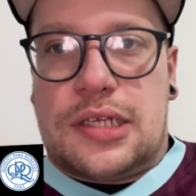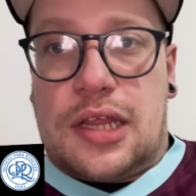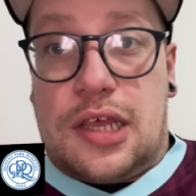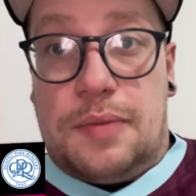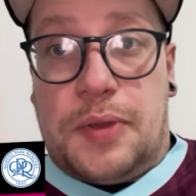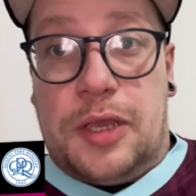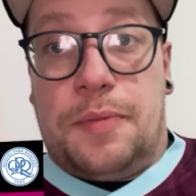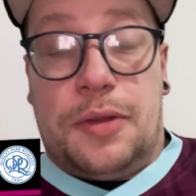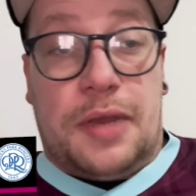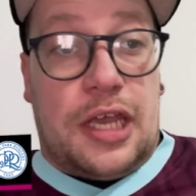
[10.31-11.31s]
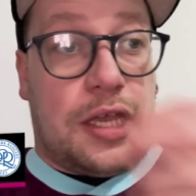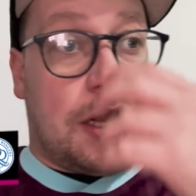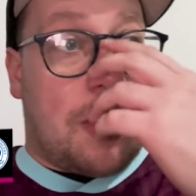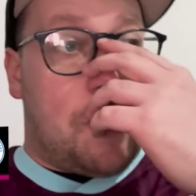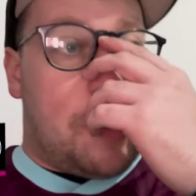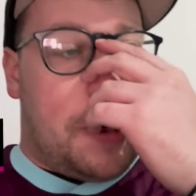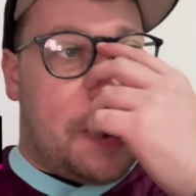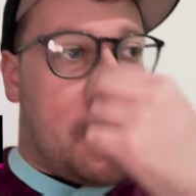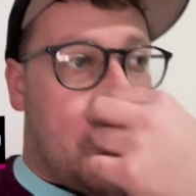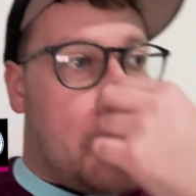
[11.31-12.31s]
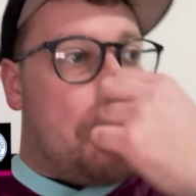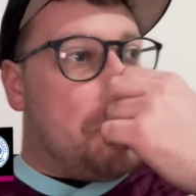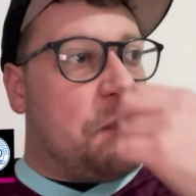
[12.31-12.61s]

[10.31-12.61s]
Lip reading: I think people are making out. I